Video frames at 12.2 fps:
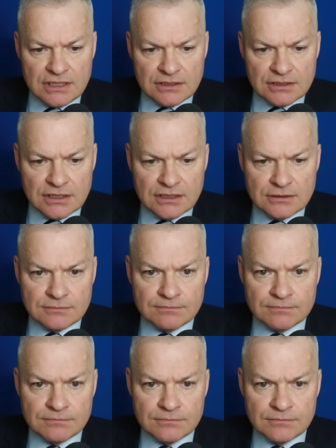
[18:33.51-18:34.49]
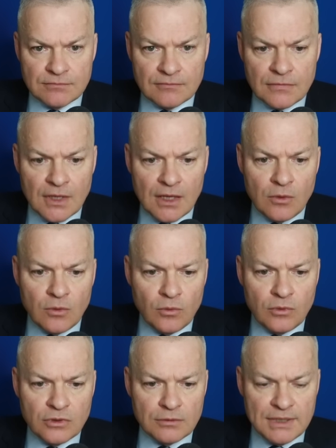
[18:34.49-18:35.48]
anything.
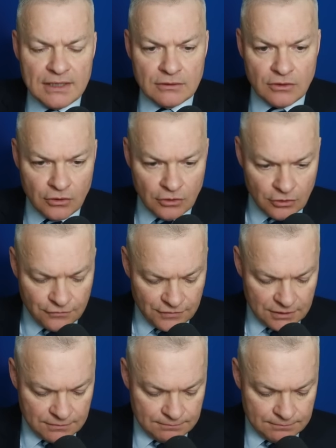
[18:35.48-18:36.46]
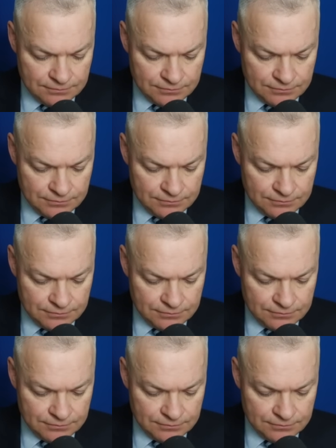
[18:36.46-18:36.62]
What about hover?